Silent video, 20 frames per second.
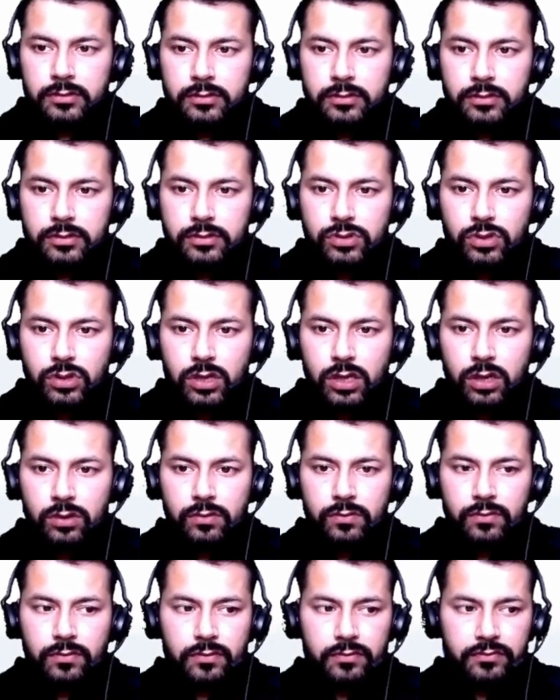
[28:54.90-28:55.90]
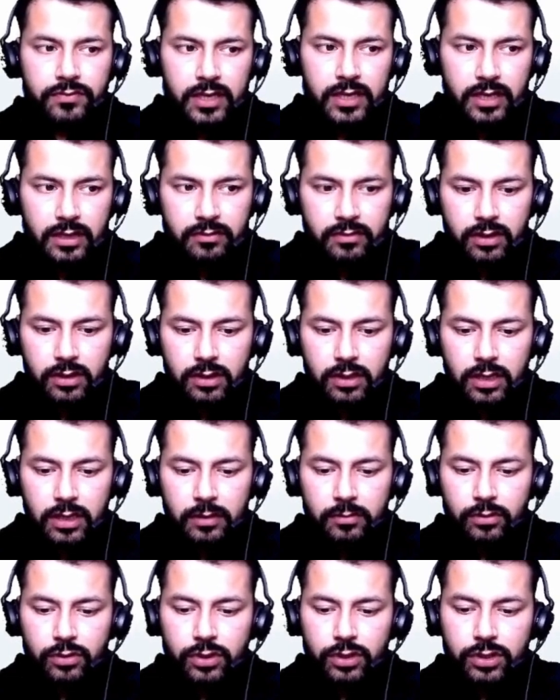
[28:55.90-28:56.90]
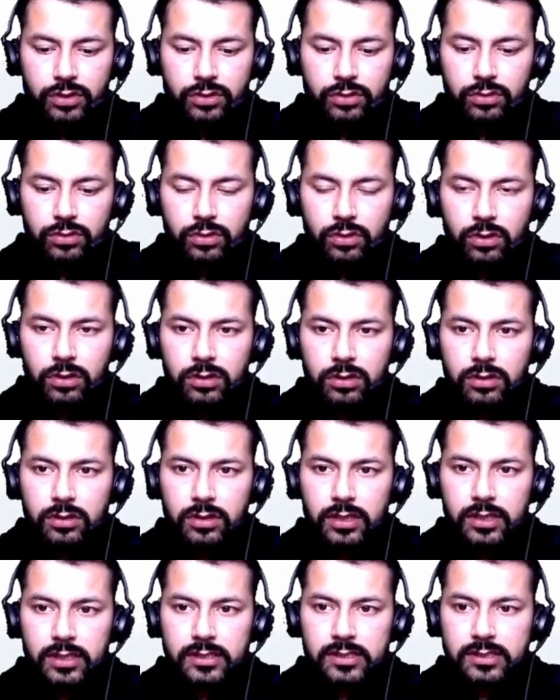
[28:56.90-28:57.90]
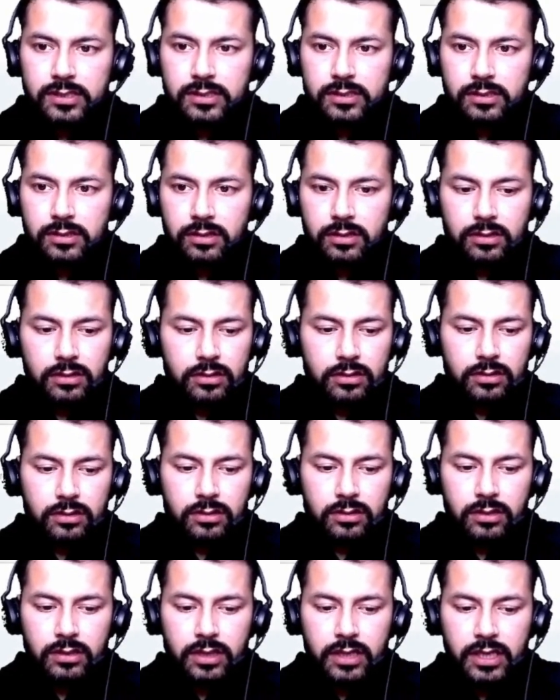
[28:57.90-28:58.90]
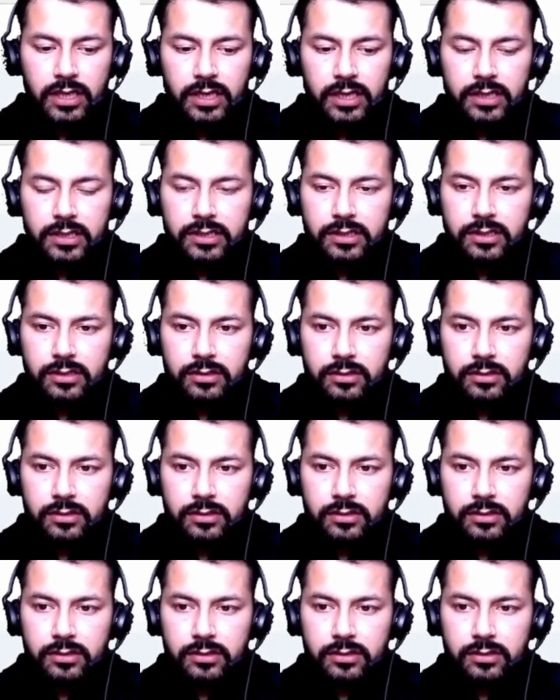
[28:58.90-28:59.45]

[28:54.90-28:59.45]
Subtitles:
So now whenever I'm going to call this greet,